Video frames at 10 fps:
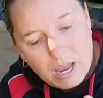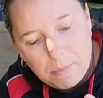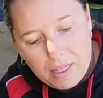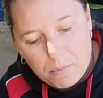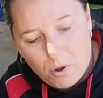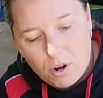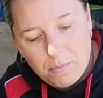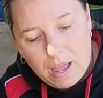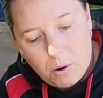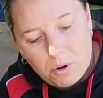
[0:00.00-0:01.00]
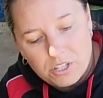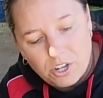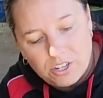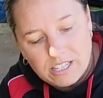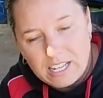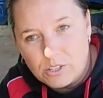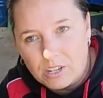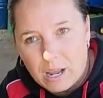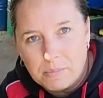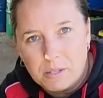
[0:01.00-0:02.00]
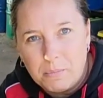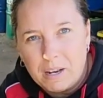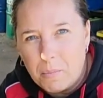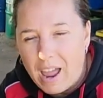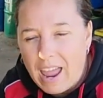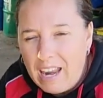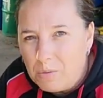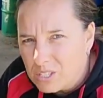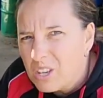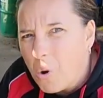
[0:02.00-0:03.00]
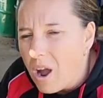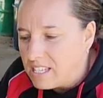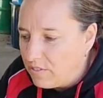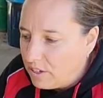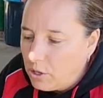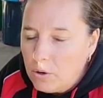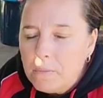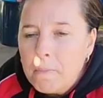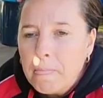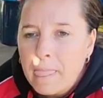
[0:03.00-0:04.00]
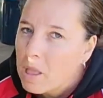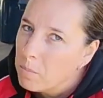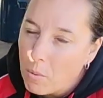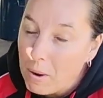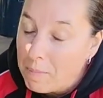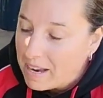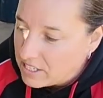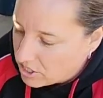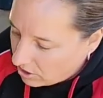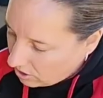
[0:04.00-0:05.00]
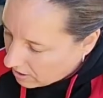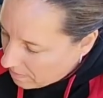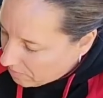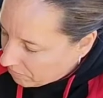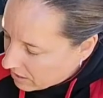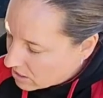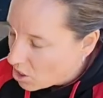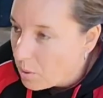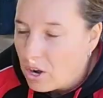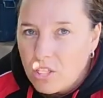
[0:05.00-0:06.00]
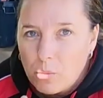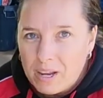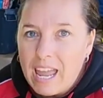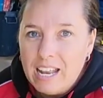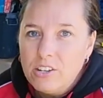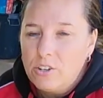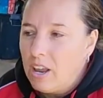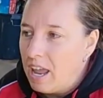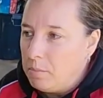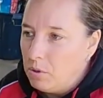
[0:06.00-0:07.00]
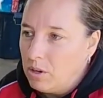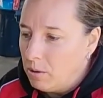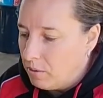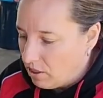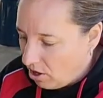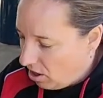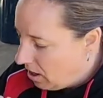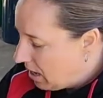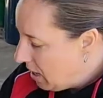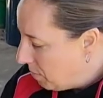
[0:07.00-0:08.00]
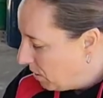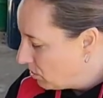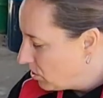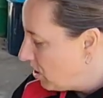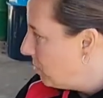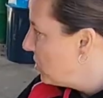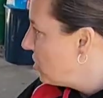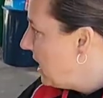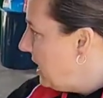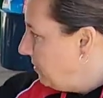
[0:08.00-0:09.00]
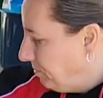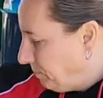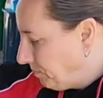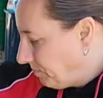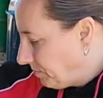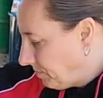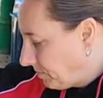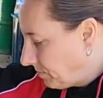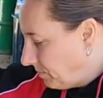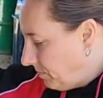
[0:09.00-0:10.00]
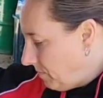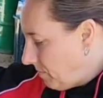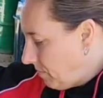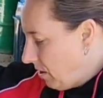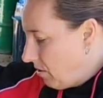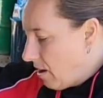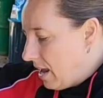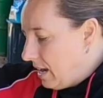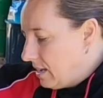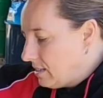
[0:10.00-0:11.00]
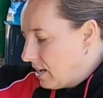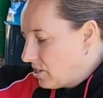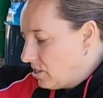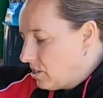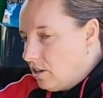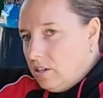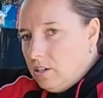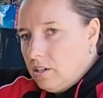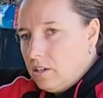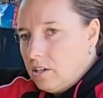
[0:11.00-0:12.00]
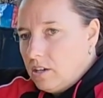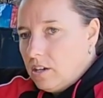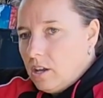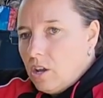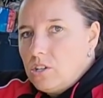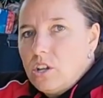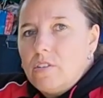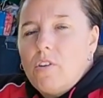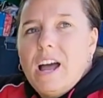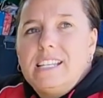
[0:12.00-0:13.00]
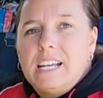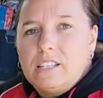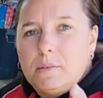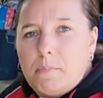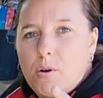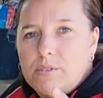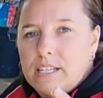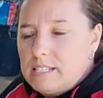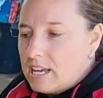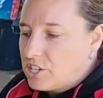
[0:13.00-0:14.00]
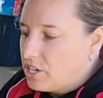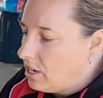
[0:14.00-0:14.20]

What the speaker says: out the bottom, whereas her teat sort of comes to the middle of my hand. It was quite difficult, but we made do. So we know that we can do hand milking with her, but also the machine. All right, now suction's on. Turn it right down to the pulsing section.